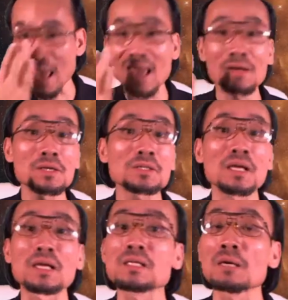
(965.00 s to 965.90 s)
heinous
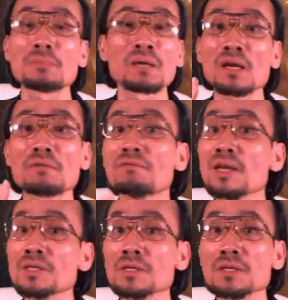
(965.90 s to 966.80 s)
and something very
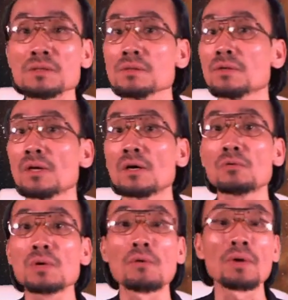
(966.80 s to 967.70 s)
vicious,
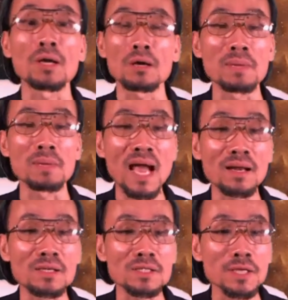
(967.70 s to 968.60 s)
going on
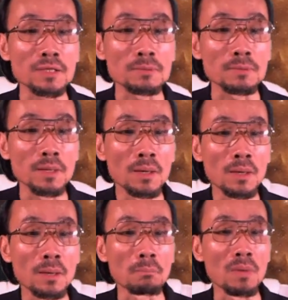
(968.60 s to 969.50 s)
behind the scene.
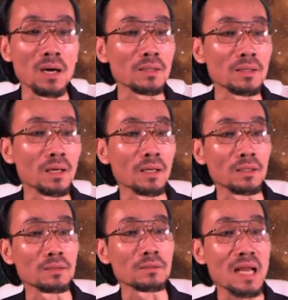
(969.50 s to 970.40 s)
But
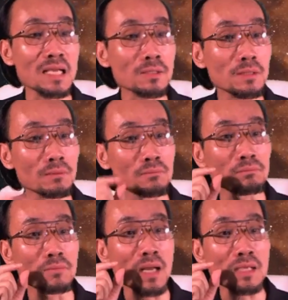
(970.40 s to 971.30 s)
that's
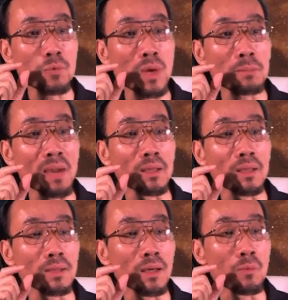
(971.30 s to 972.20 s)

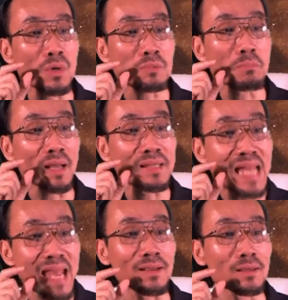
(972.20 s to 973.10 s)
what's my
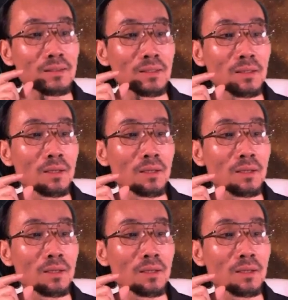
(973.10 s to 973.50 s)
take.